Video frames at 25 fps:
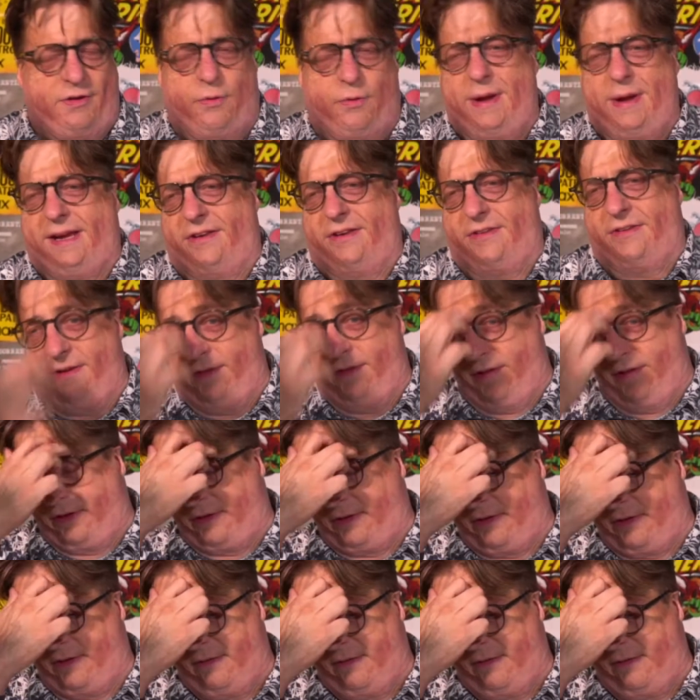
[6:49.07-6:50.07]
the weakest of
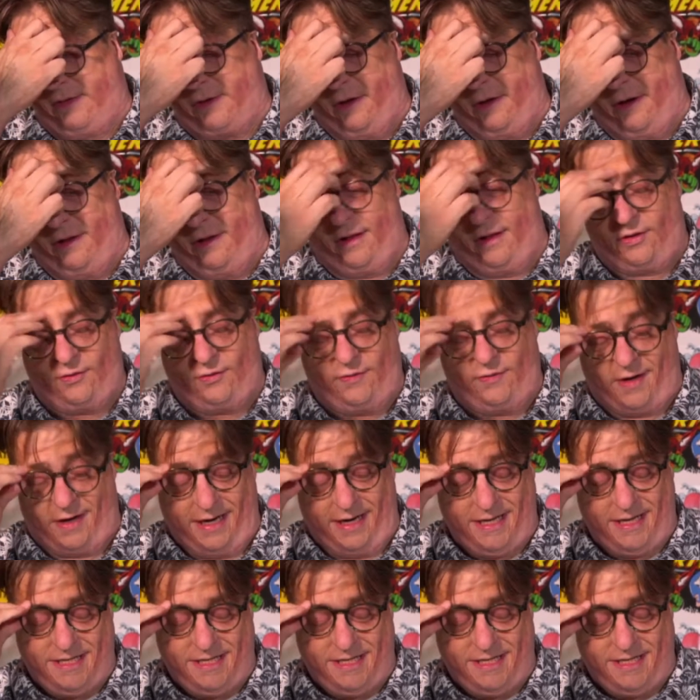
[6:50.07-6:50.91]
this story thus far.